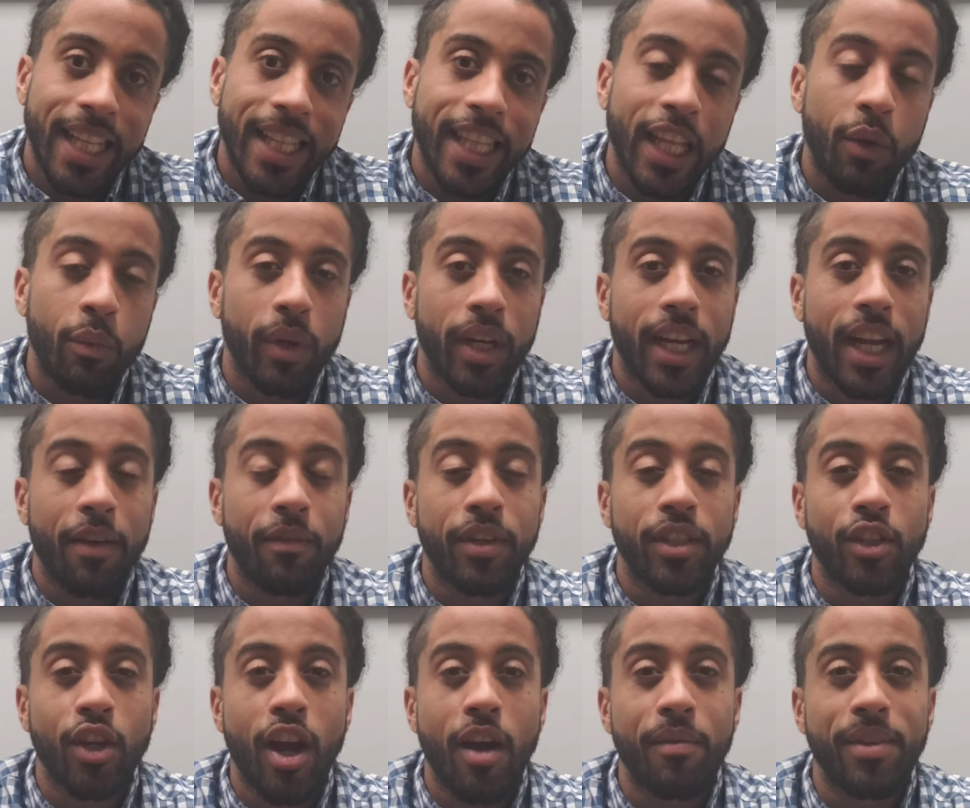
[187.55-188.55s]
then we're gonna have a
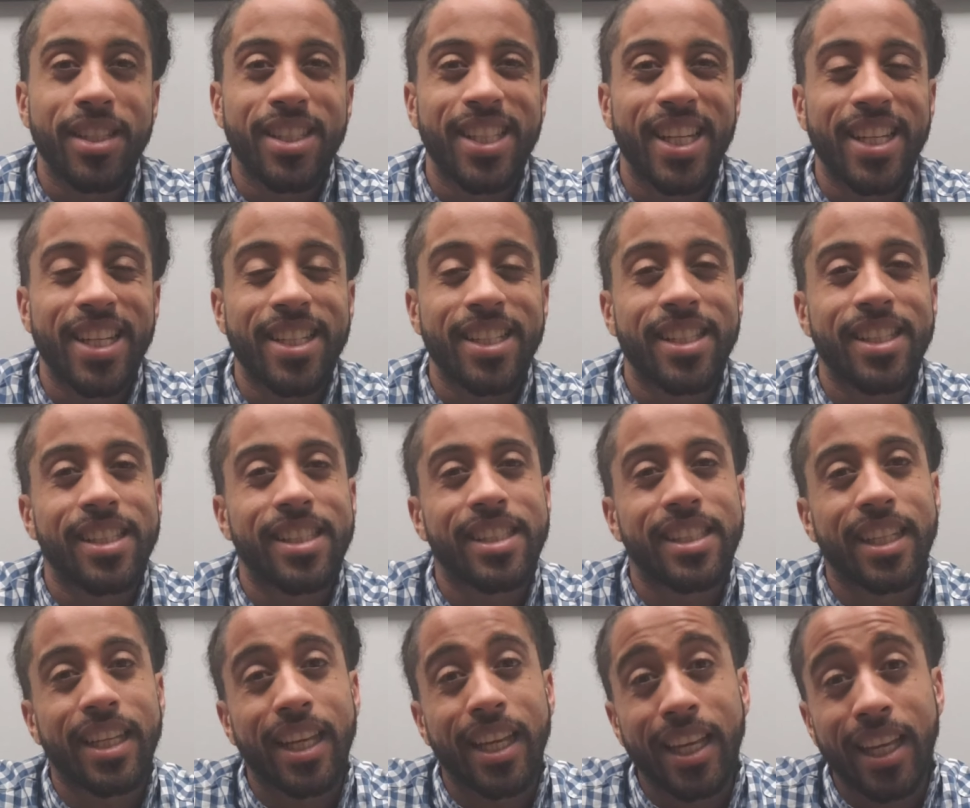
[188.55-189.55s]
conversation to
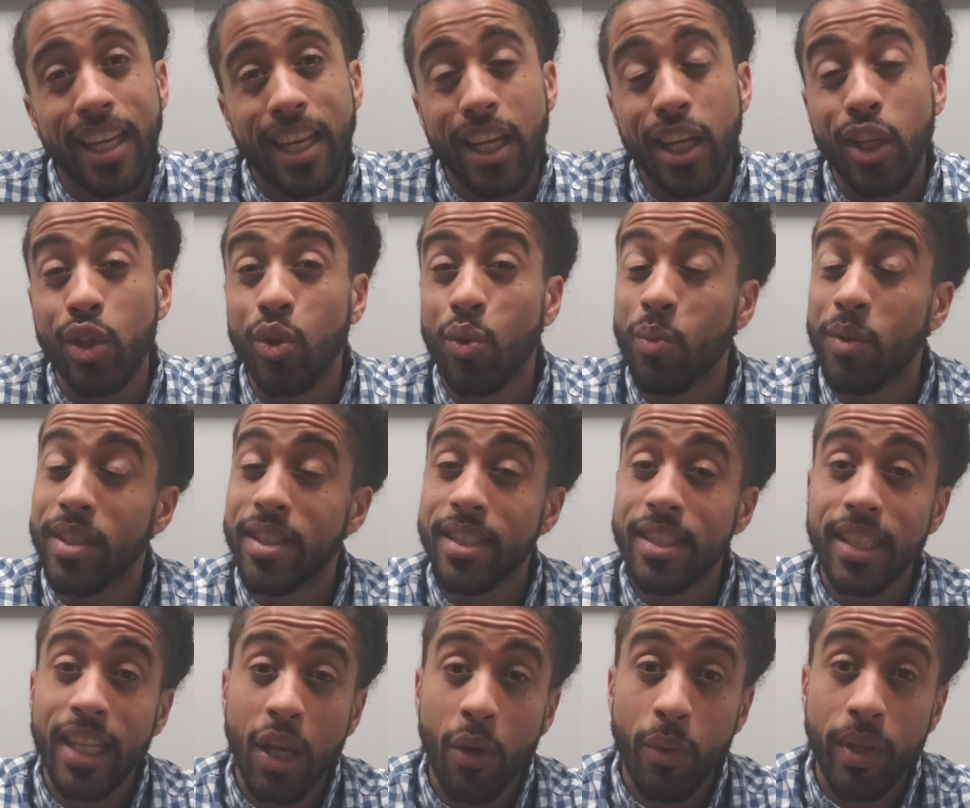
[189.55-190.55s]
say, hey, do we
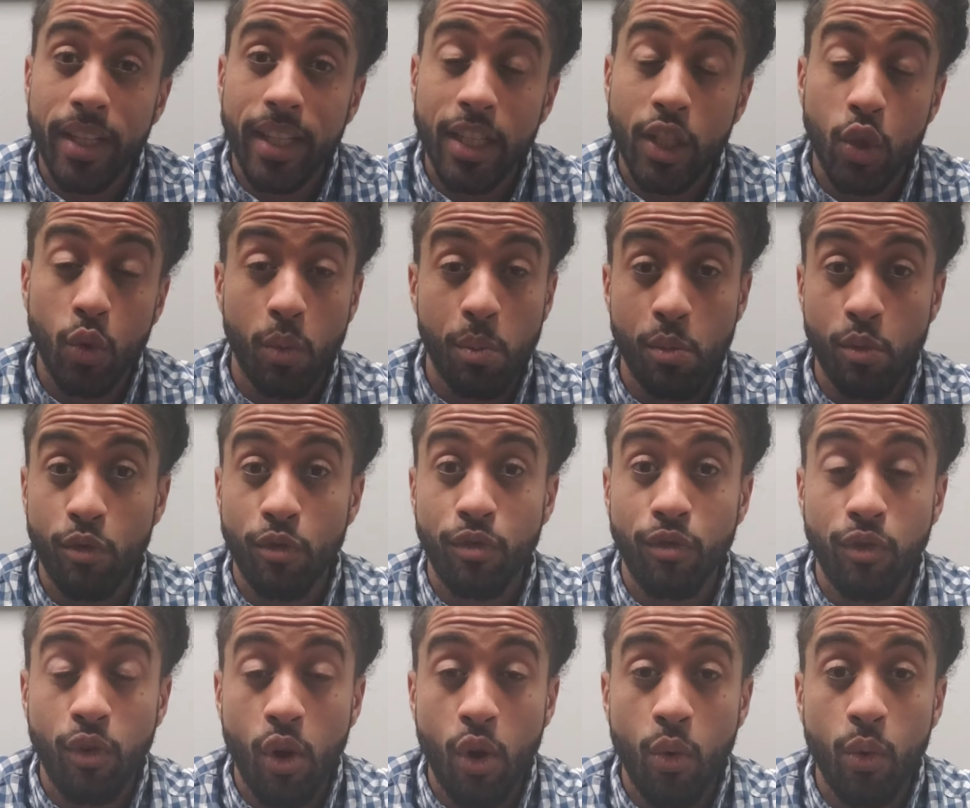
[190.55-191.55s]
stay with this, do we move
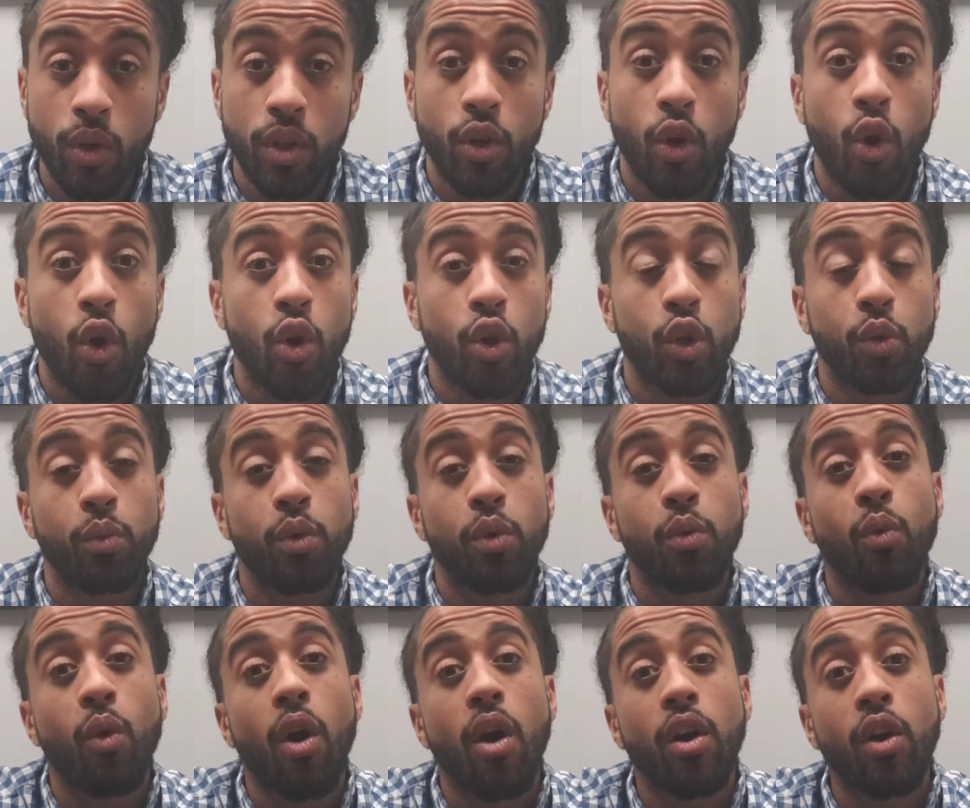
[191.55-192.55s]
forward, or do we
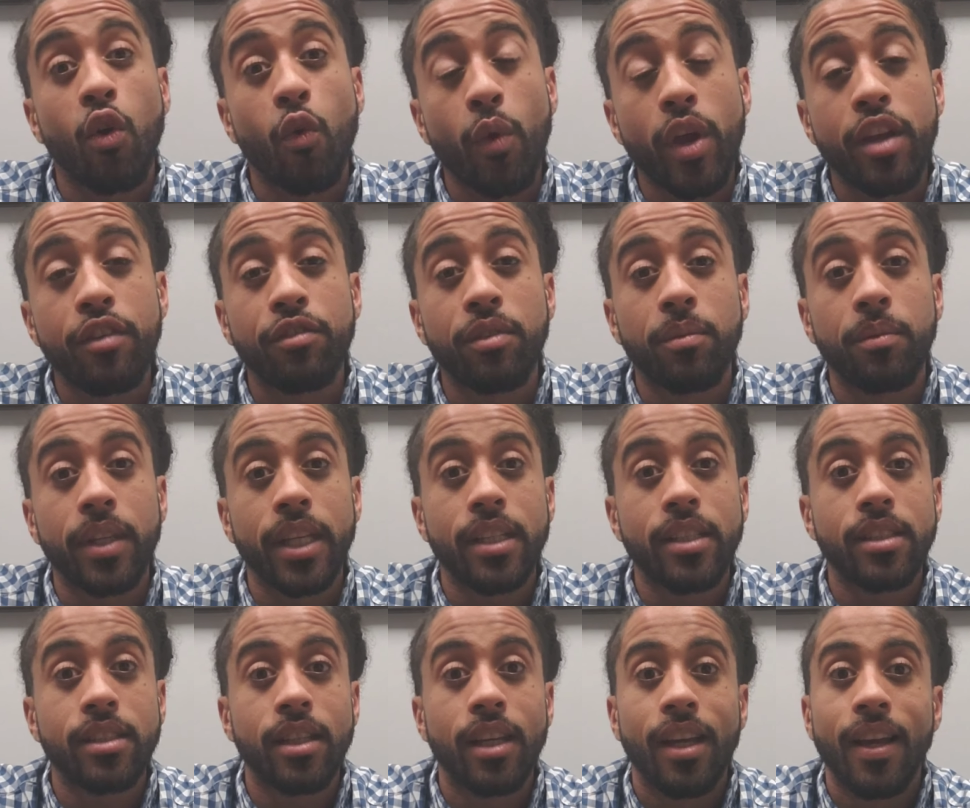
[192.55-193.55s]
walk away from
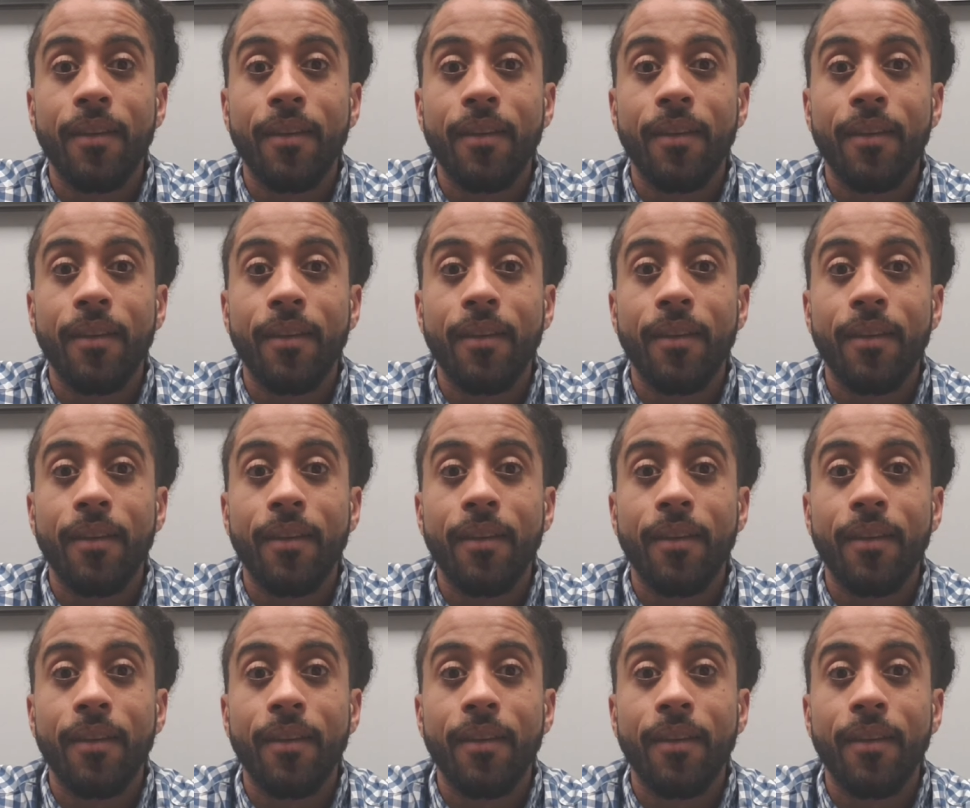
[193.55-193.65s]
this?